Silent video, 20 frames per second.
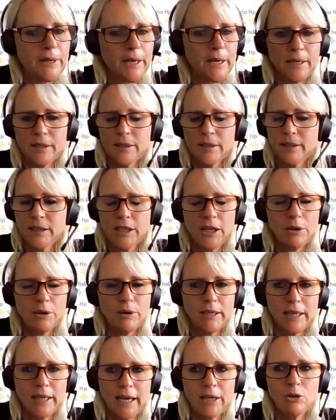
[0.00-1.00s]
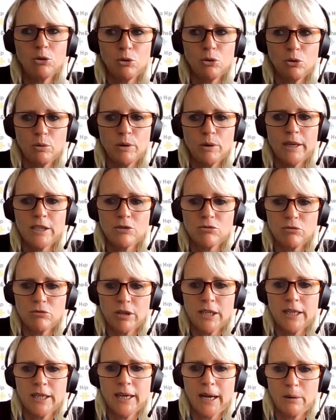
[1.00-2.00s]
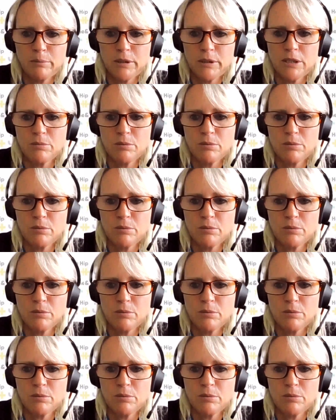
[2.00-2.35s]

then, you know, again, always really happy